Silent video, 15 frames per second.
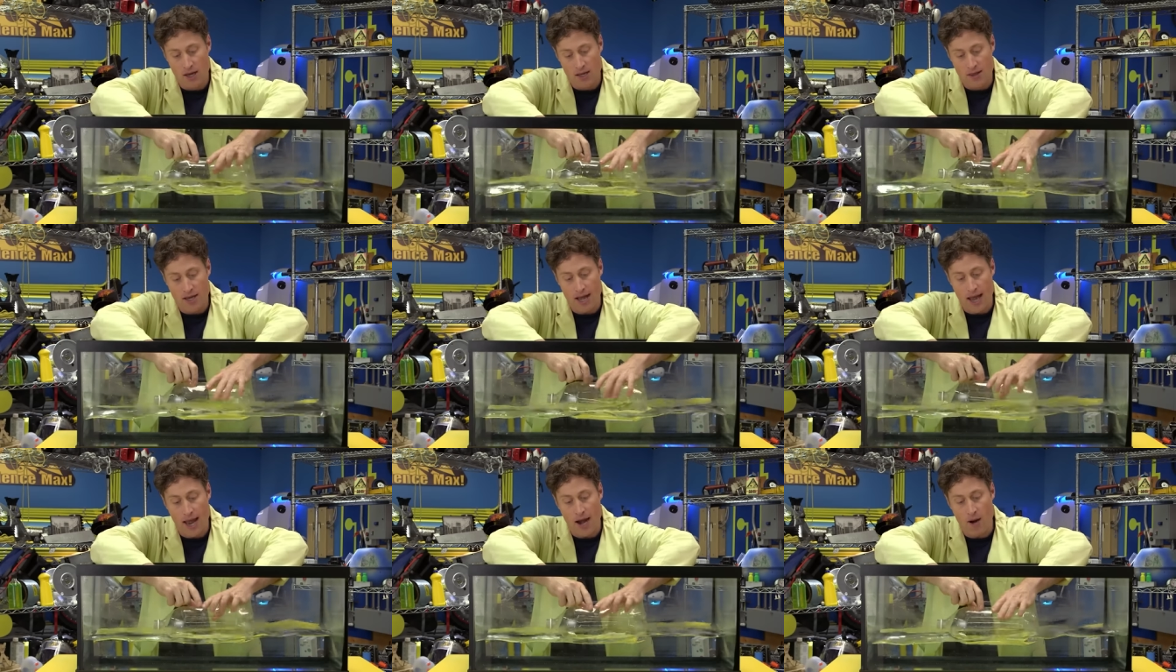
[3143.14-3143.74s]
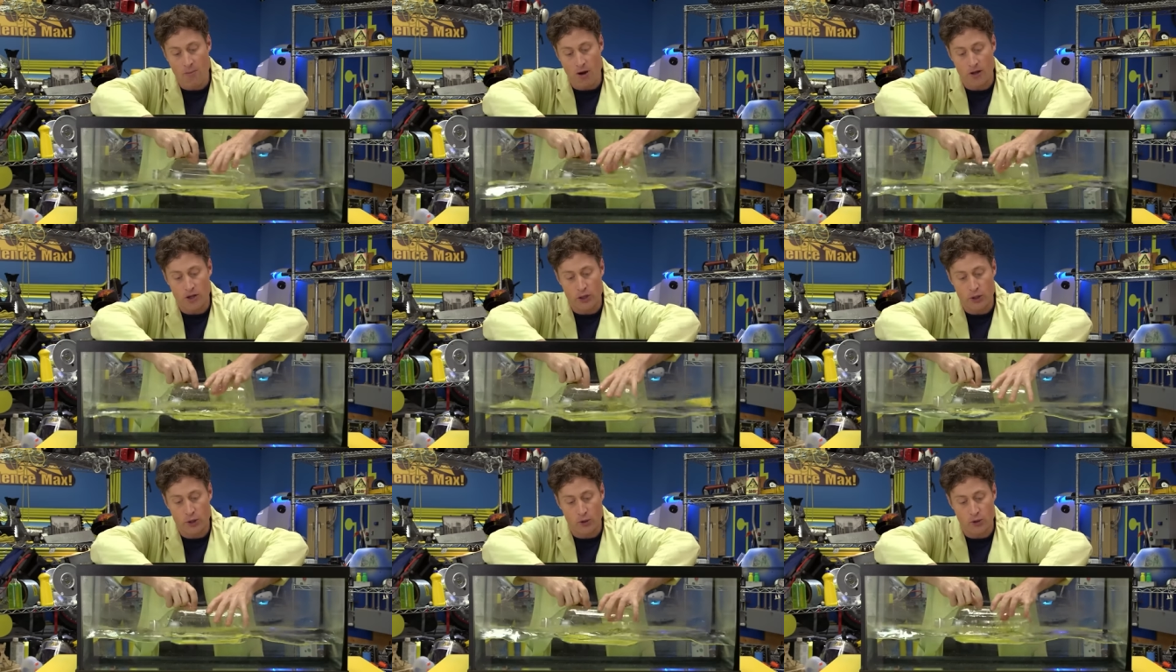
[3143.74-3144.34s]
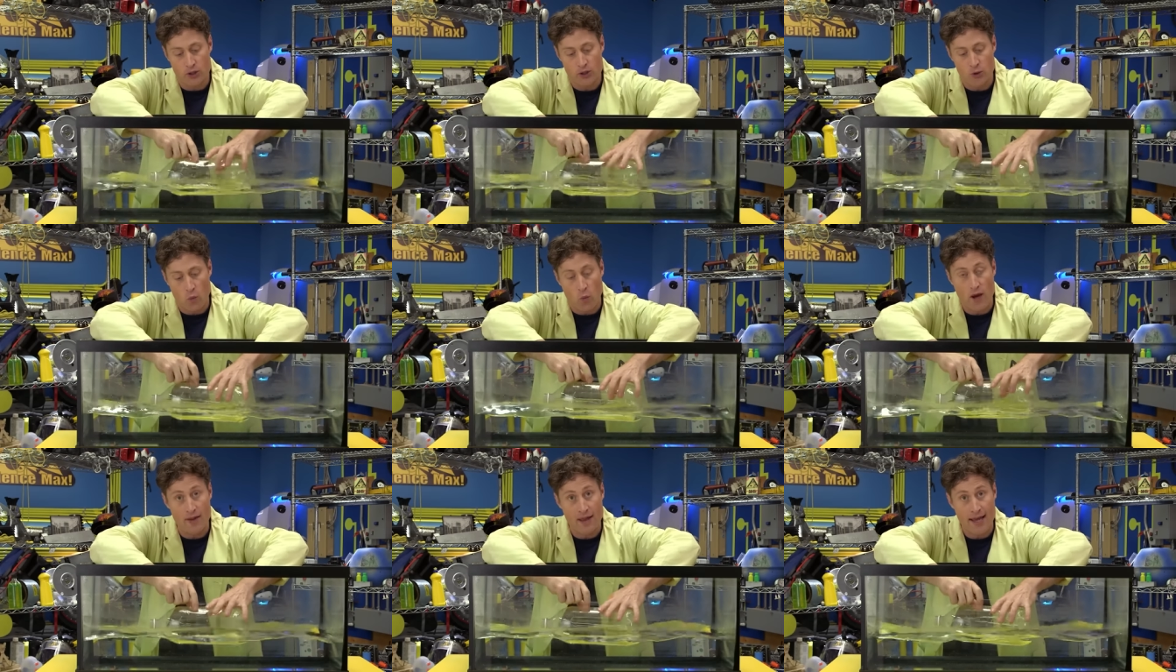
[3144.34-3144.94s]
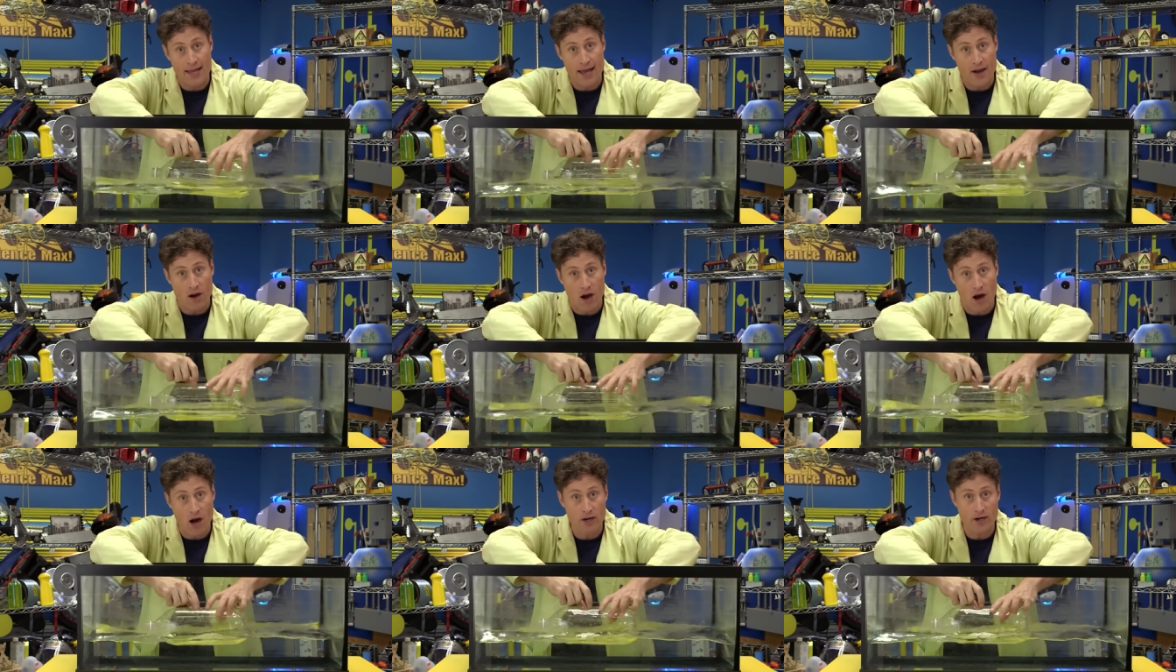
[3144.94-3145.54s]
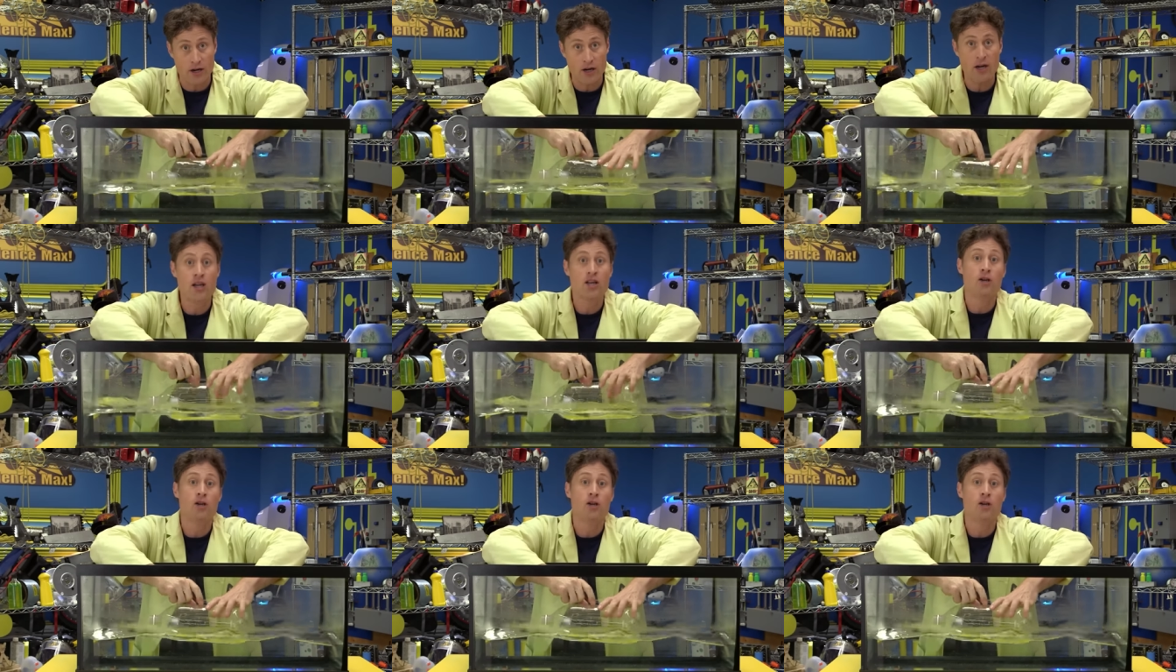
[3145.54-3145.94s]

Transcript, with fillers: the air molecules, when they get hotter,